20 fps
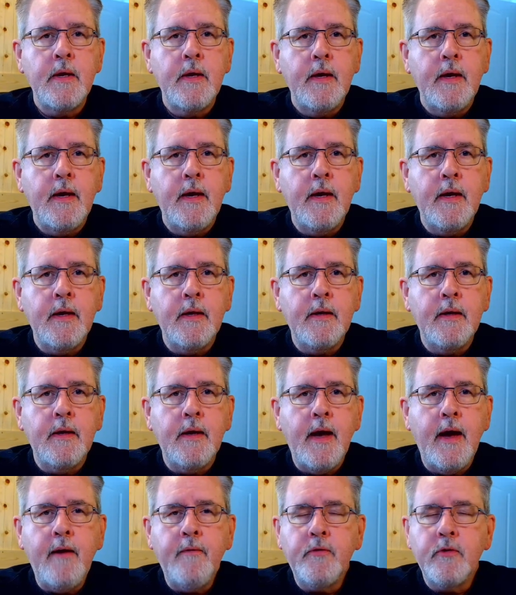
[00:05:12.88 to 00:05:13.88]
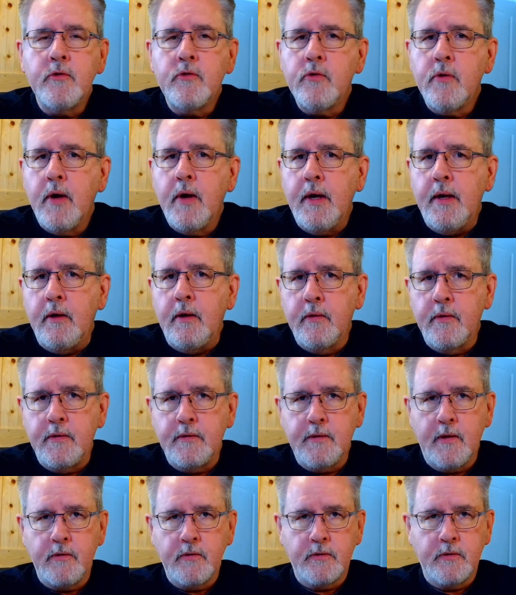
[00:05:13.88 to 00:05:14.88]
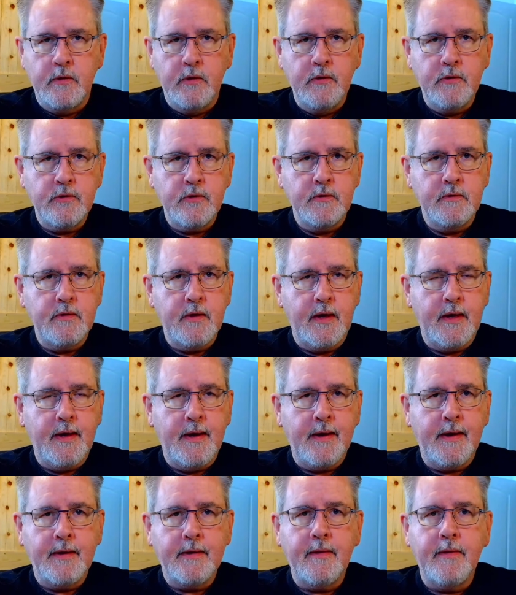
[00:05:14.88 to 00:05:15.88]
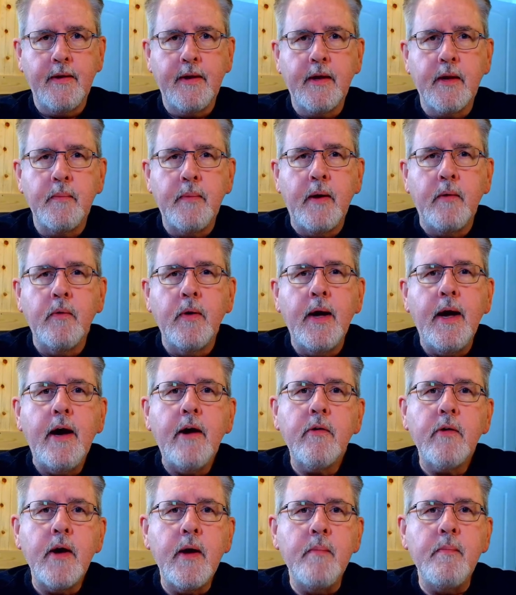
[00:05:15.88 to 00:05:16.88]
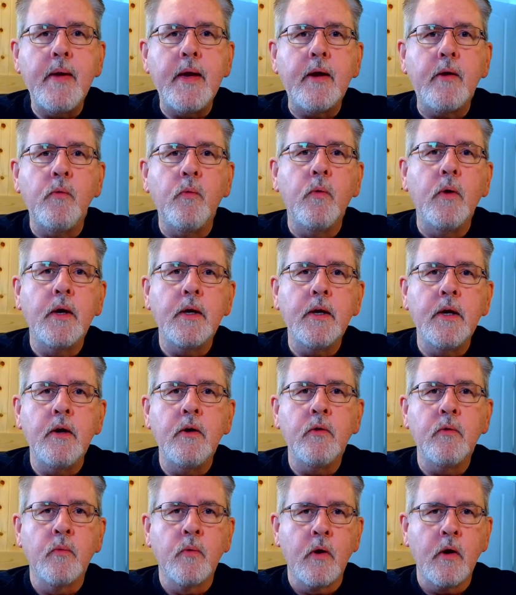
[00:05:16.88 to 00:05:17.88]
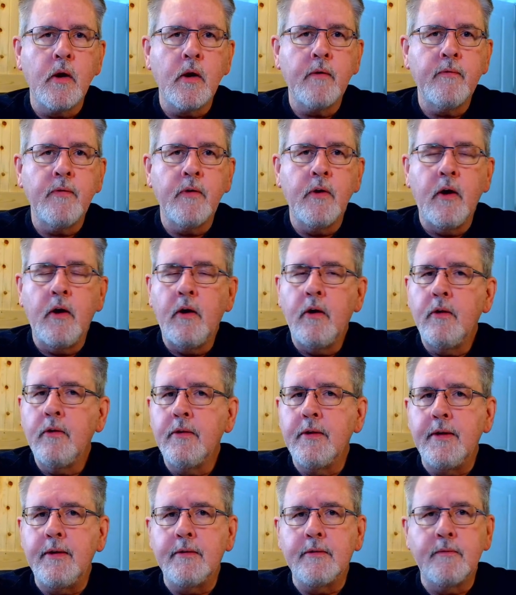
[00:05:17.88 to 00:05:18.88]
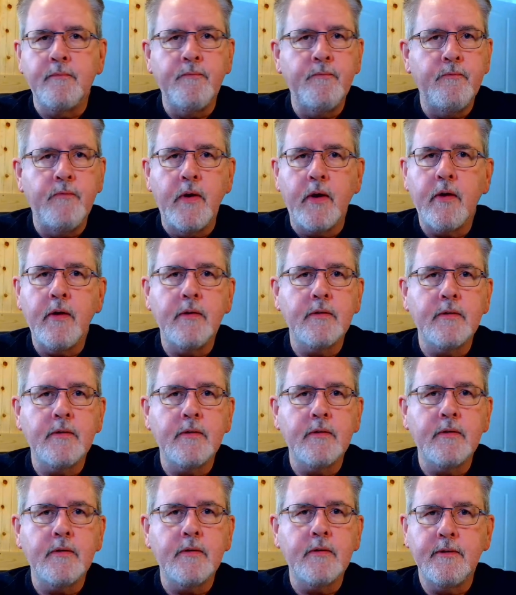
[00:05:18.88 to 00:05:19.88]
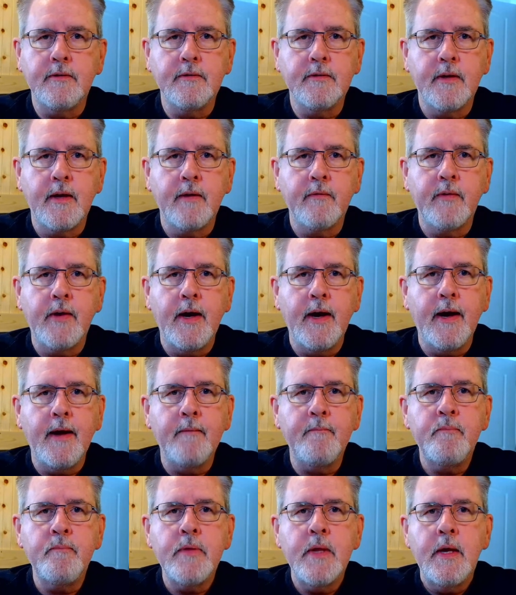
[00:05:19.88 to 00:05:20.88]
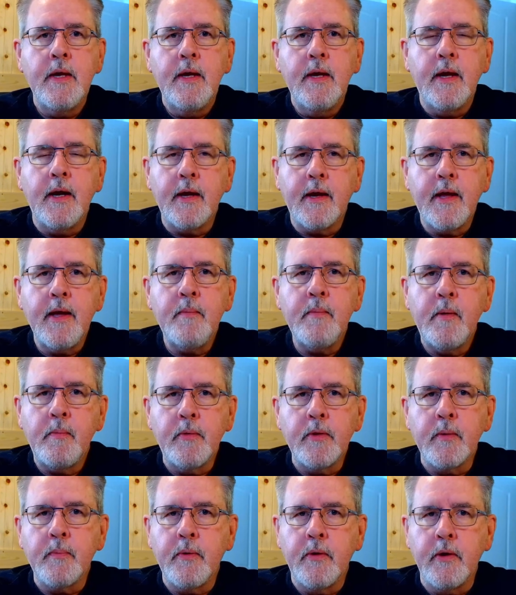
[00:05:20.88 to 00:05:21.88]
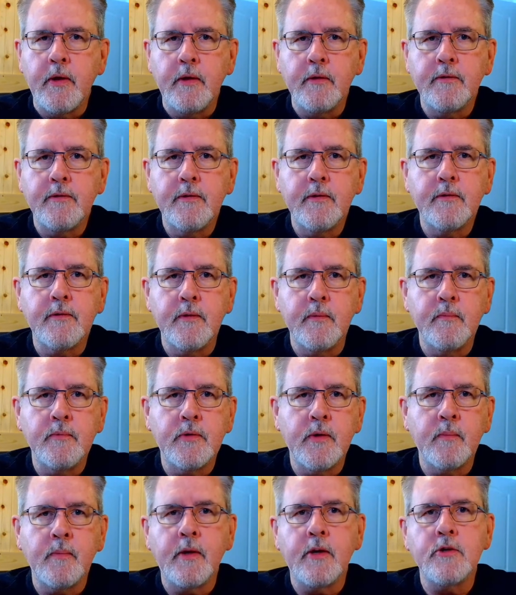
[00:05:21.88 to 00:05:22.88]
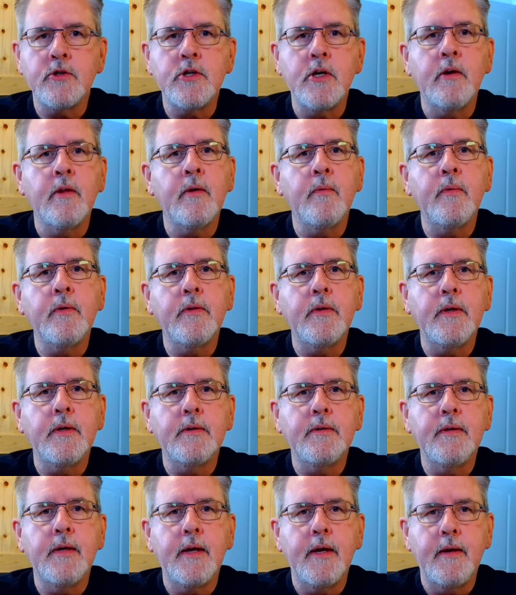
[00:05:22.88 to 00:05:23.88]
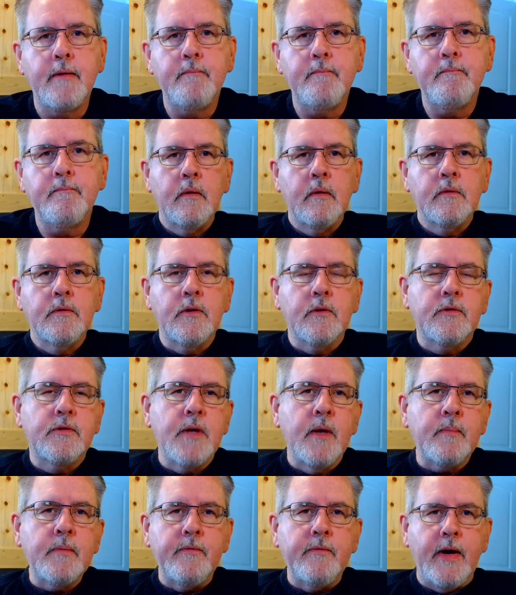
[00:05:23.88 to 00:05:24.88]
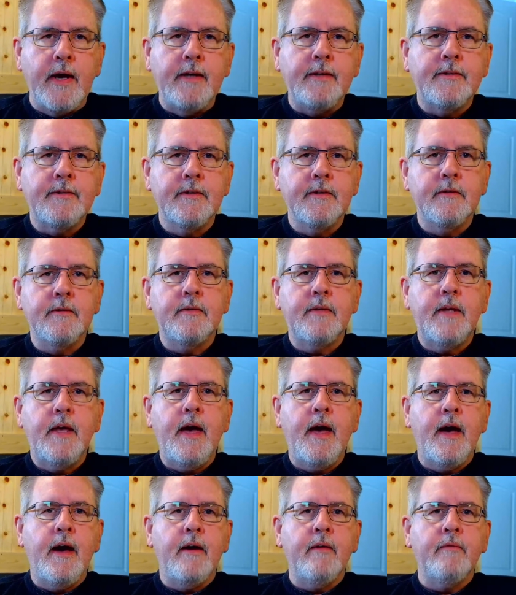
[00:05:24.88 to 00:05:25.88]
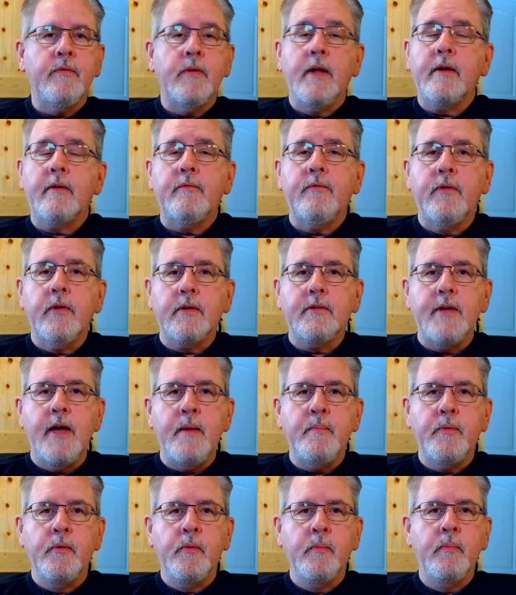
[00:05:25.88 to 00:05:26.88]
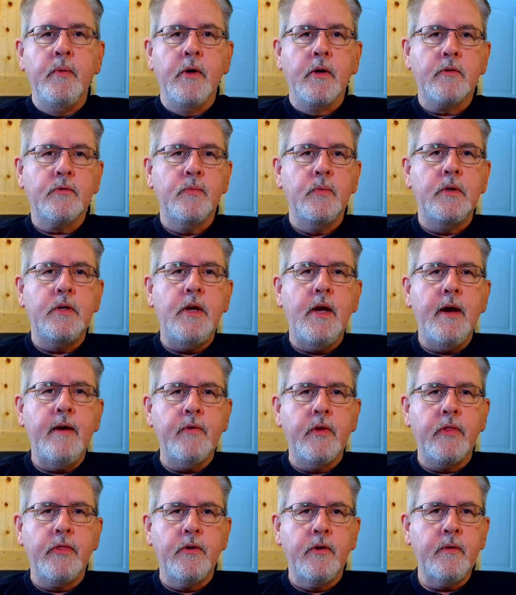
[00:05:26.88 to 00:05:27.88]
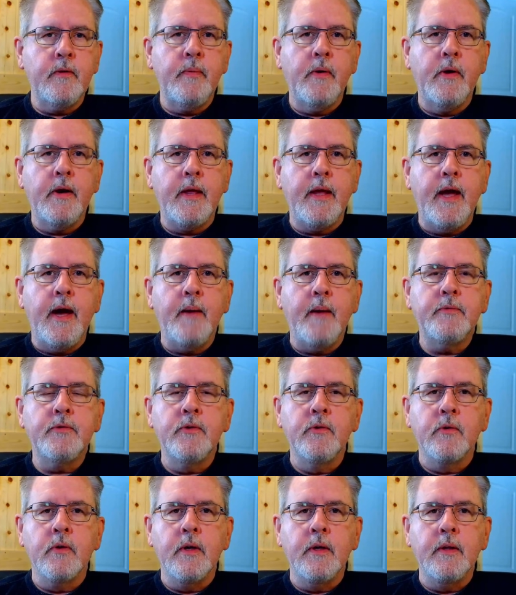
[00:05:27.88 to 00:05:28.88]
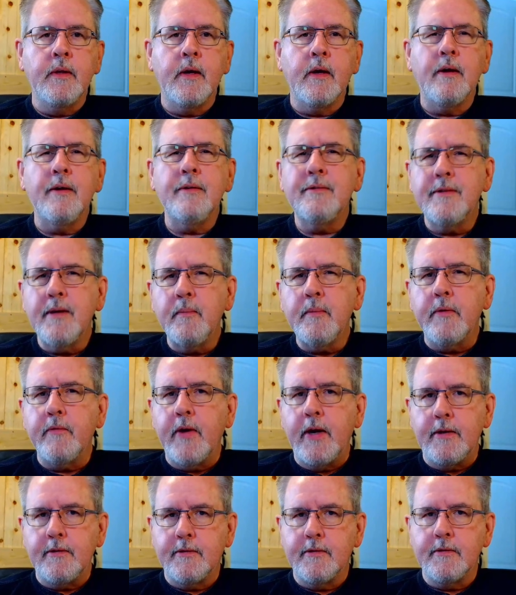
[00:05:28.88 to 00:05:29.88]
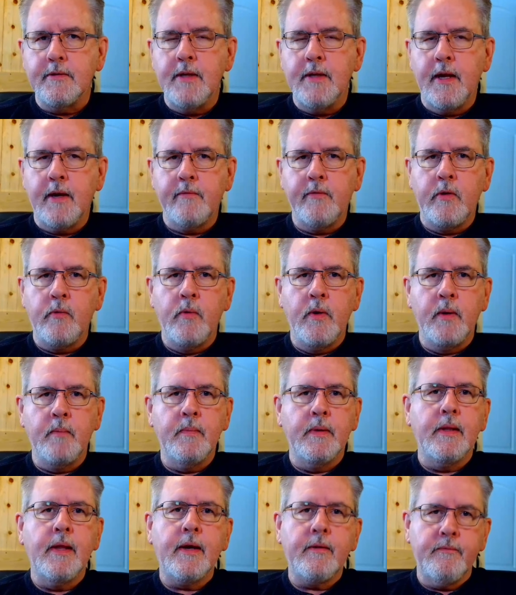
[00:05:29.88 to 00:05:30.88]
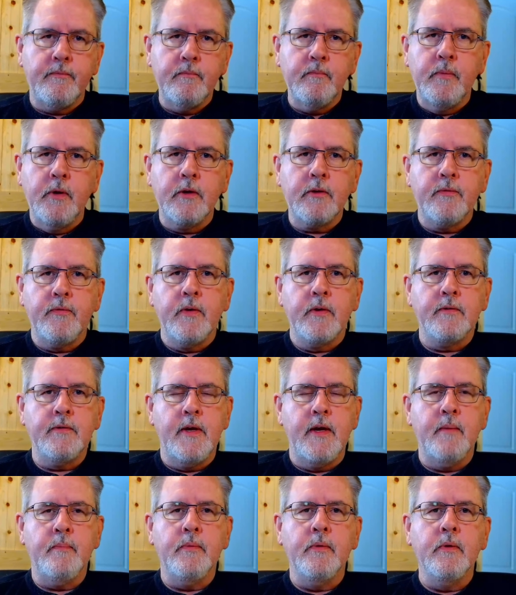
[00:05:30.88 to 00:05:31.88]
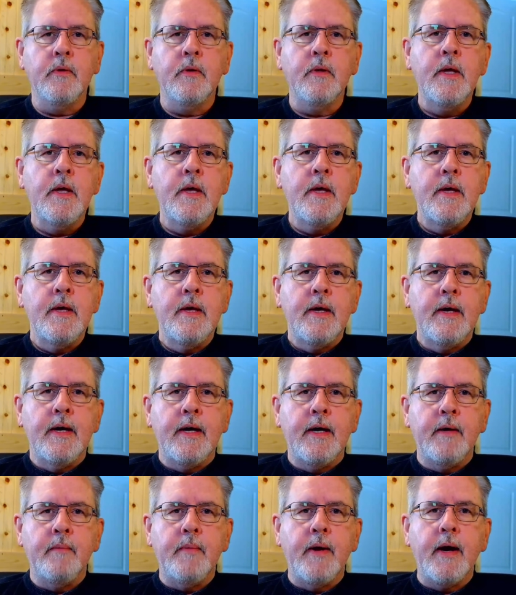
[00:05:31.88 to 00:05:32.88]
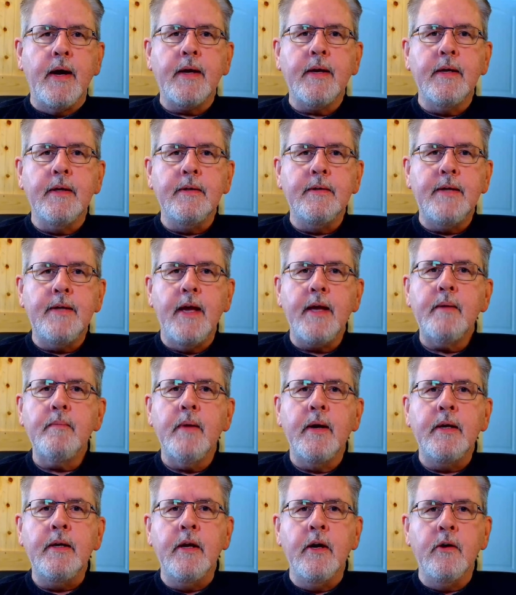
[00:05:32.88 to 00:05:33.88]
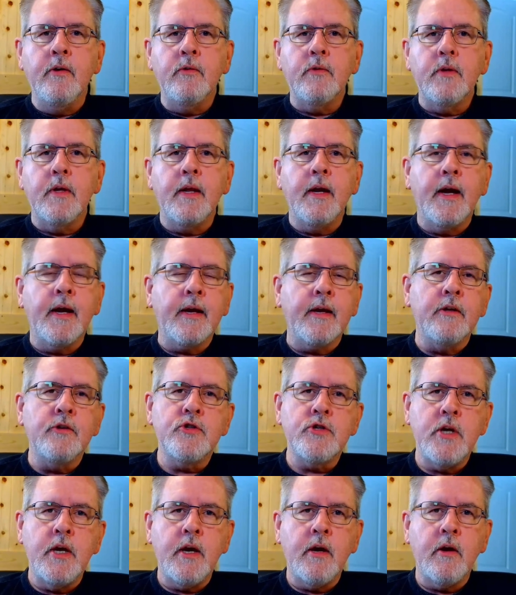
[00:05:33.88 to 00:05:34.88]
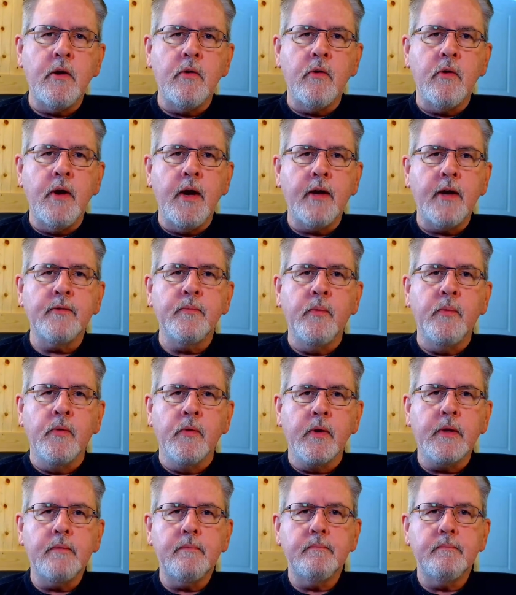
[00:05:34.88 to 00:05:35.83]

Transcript: And after trying all these other solutions, I got to thinking about, well, how do I make OneNote work for all these various devices that I've got? And I came up with a pretty good system, so I'm going to share that with you today. So some devices have, like for example, Books. When you have a third-party app store on there, on some devices, not every one, but like Books, for example, I can take my note and I can share or export it.